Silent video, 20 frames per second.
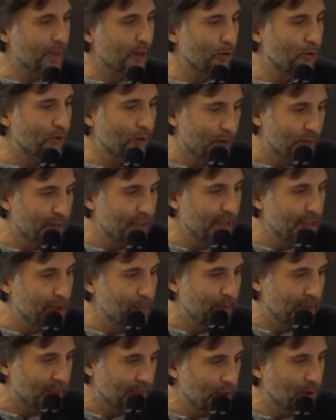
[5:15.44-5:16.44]
for this
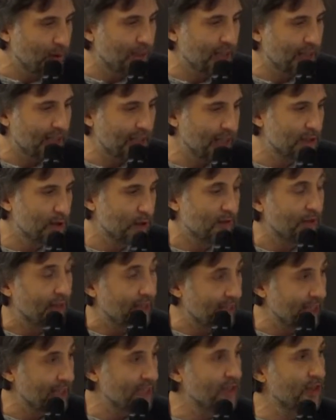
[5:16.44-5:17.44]
particular case of
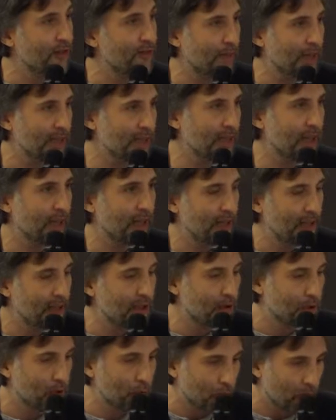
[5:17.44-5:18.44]
aggressive masquerade
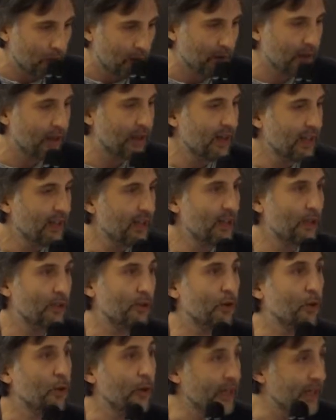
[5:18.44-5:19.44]
to work, the
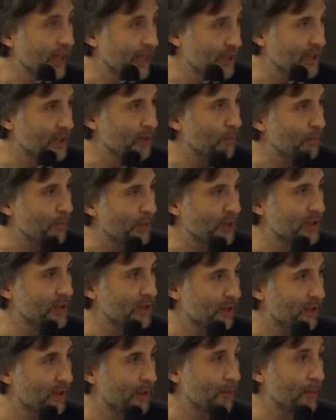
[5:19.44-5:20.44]
crickets must
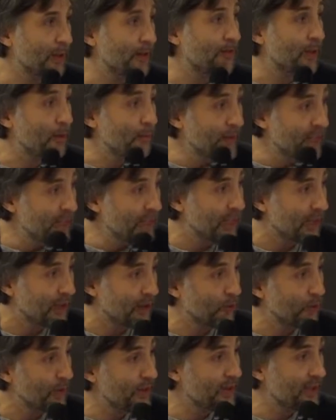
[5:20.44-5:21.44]
be familiar
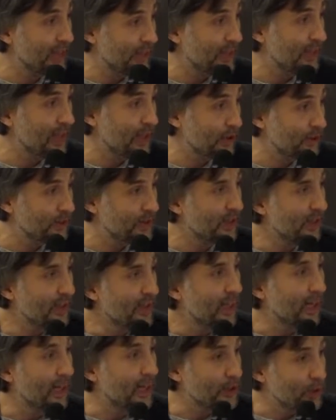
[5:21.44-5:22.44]
with dead leaves,
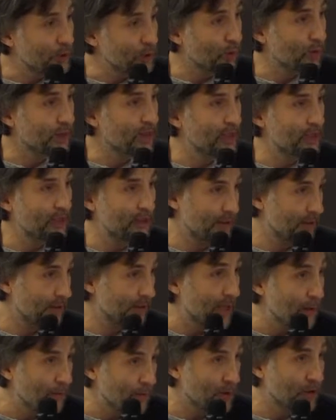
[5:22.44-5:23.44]
and so this
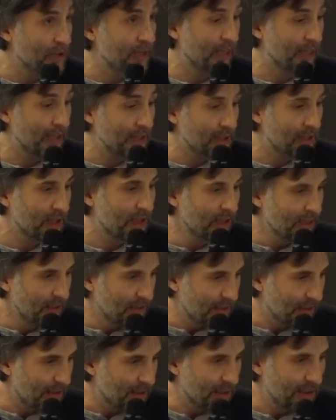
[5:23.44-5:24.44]
demonstrates
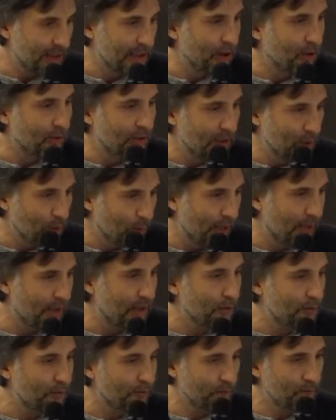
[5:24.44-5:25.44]
that the only way
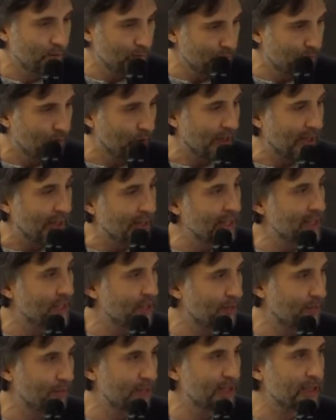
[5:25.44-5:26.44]
for
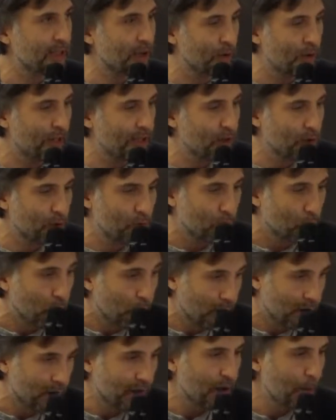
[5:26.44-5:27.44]
aggressive masquerade to
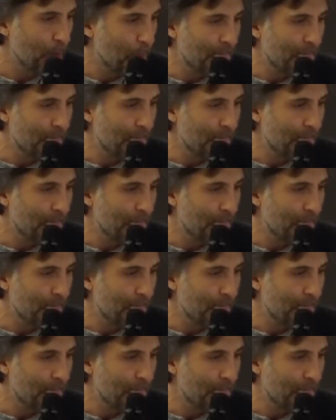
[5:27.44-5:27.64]
work